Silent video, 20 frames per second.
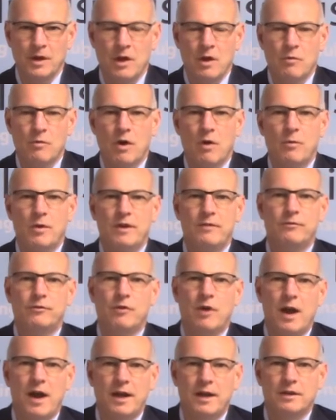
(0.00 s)
Well, we've
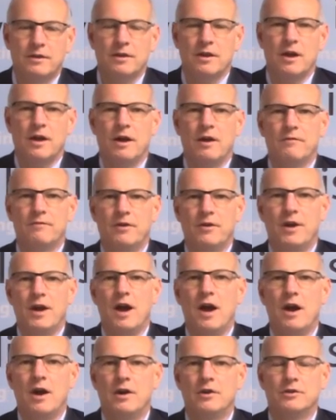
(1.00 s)
tried uh,
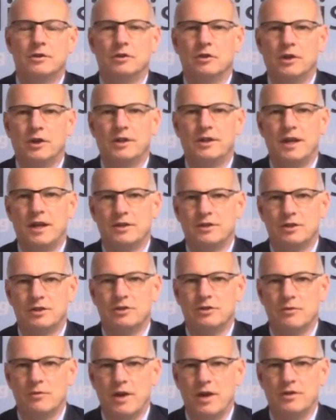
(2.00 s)
very hard to look at that
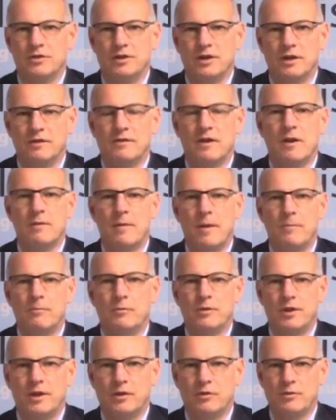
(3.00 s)
situation and come
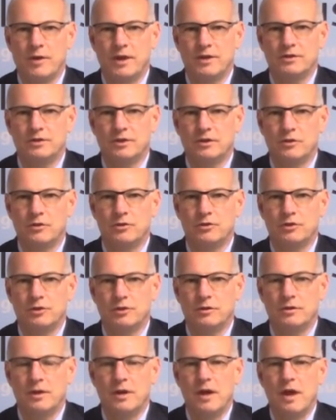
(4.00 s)
up with a great
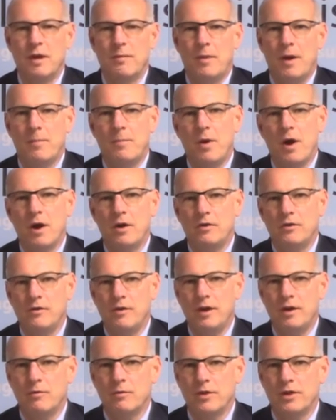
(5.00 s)
solution. By
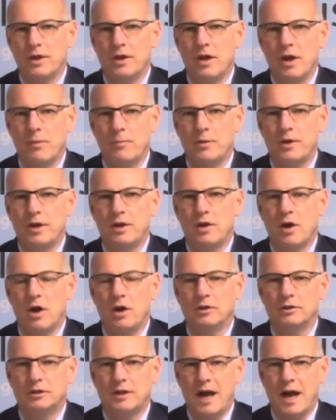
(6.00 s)
partnering with a company
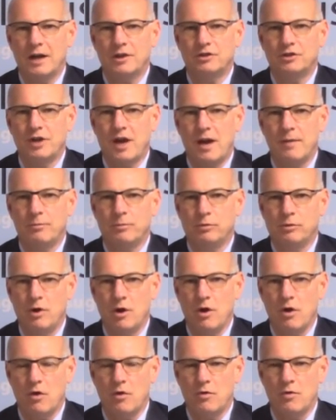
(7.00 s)
called DocShop
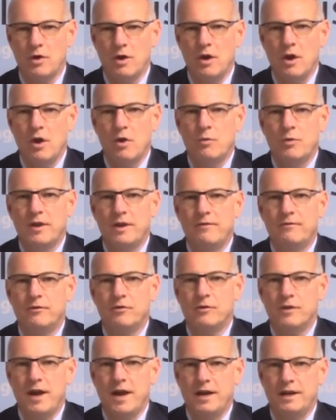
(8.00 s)
Pro, we've
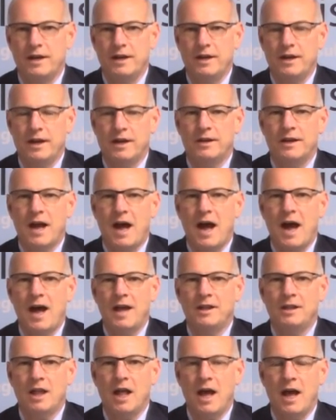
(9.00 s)
created an
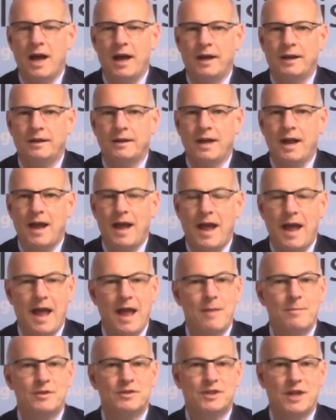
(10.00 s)
online
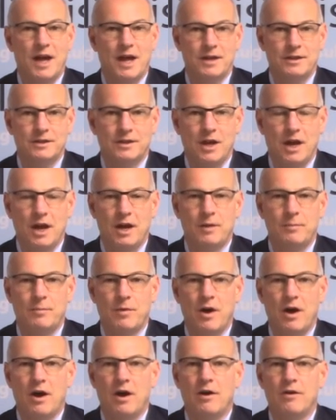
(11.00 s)
Amazon
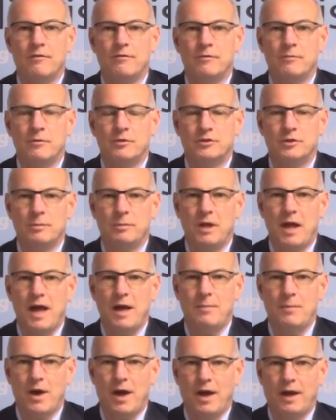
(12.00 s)
type of
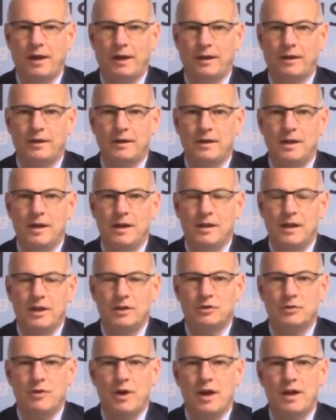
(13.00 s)
supply buying.
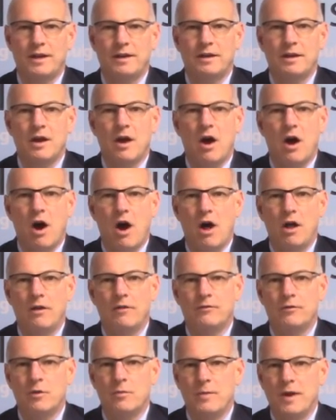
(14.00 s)
That's right.
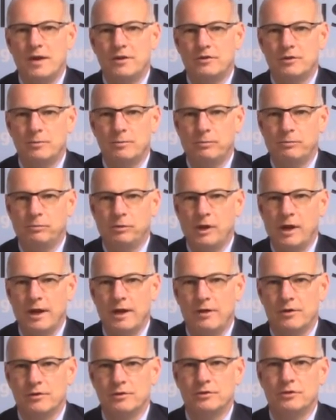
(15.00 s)
All of your major
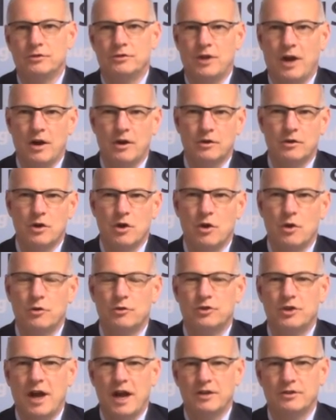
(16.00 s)
players,
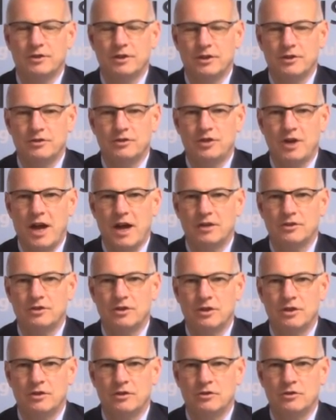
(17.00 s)
Darco, Johnson &
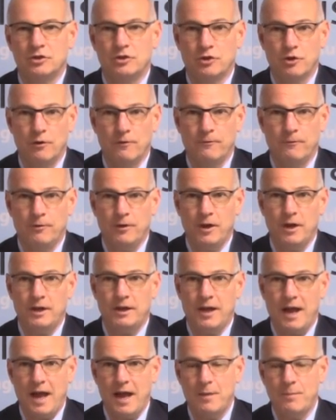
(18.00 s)
Johnson,
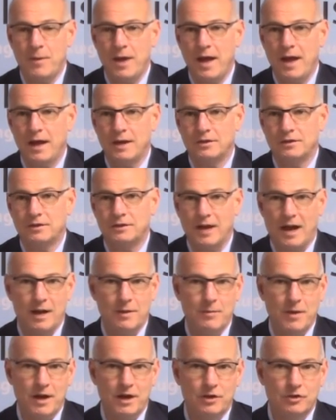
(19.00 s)
SureFit, Apex,
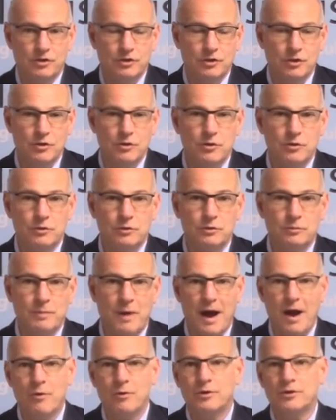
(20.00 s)
Diabetic Shoes,
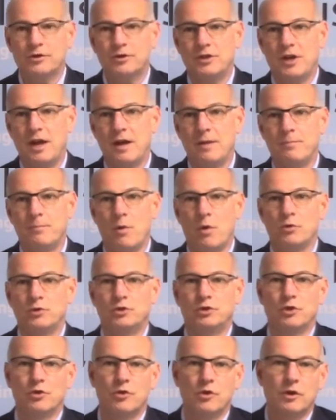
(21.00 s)
PowerStep,
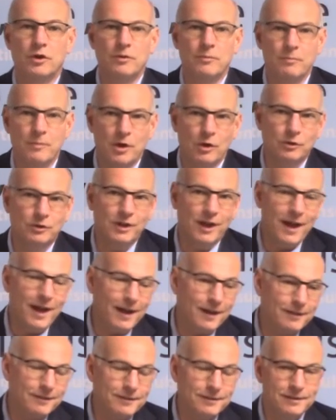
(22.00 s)
Össur,
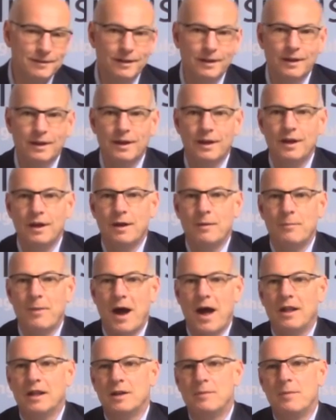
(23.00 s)
Miltex,
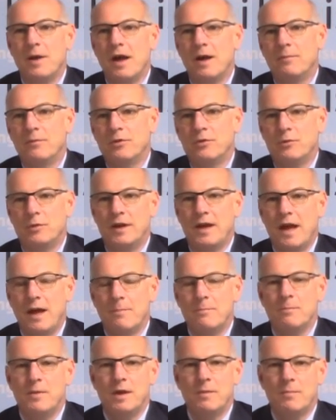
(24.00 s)
Polymem,
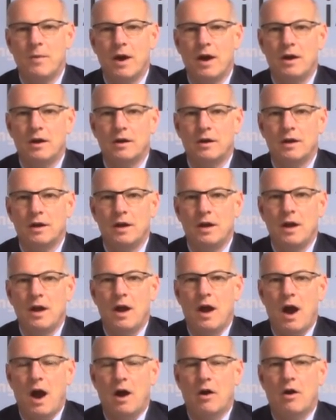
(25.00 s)
3M, Midmark,
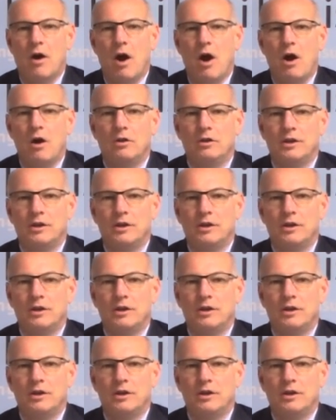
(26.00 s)
are all